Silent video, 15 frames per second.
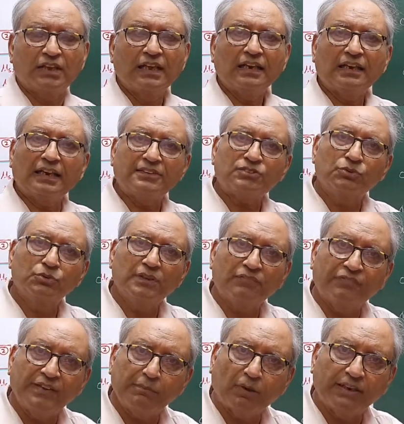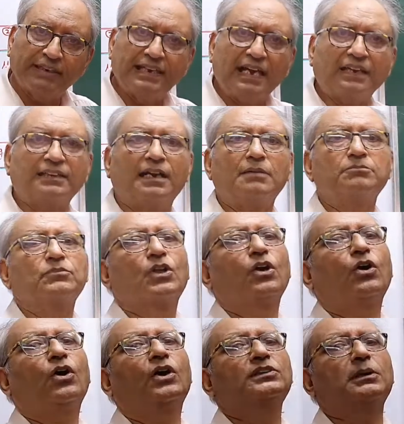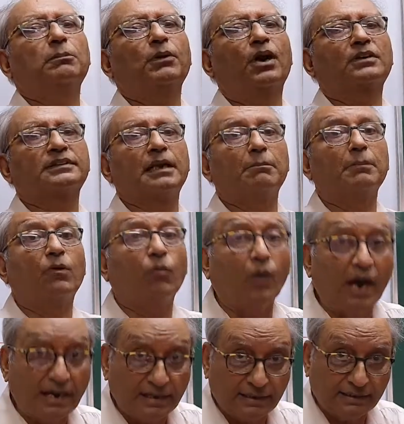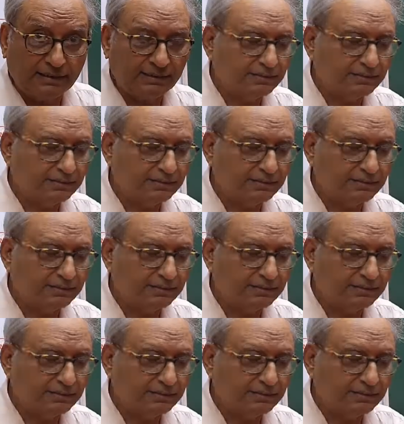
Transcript: let's do the free body diagram on the block number 1.